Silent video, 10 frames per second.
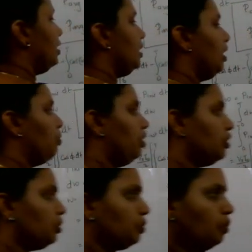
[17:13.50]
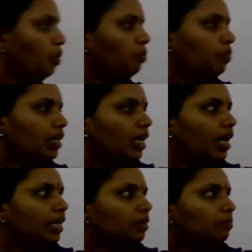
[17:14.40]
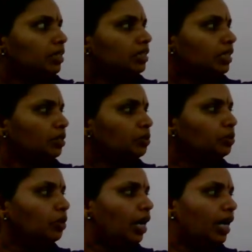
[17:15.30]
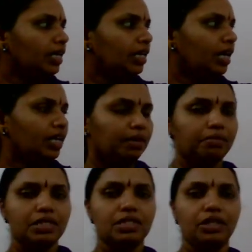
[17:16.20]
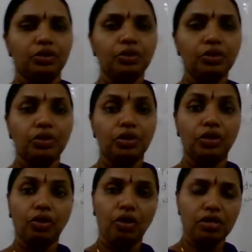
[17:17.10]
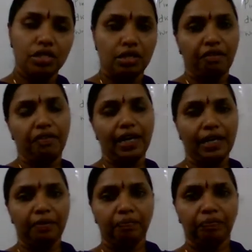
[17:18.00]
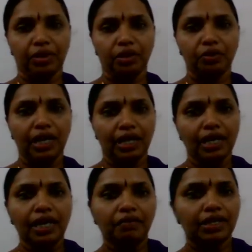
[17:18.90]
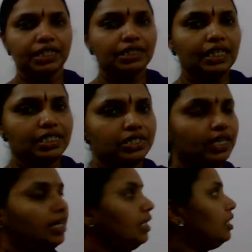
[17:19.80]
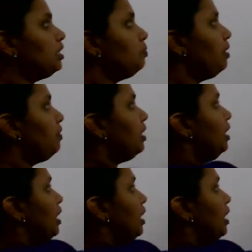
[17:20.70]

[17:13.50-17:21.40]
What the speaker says: is equal to VRMS into IRMS into cos phi. Okay, what is the instantaneous power?